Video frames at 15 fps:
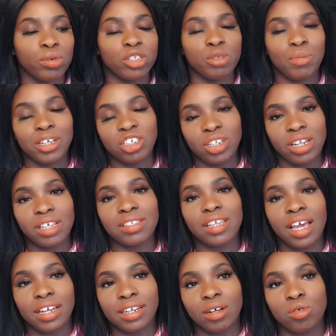especially as
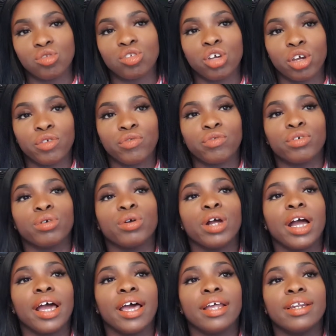adults, go through.
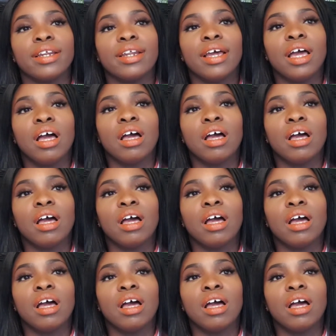And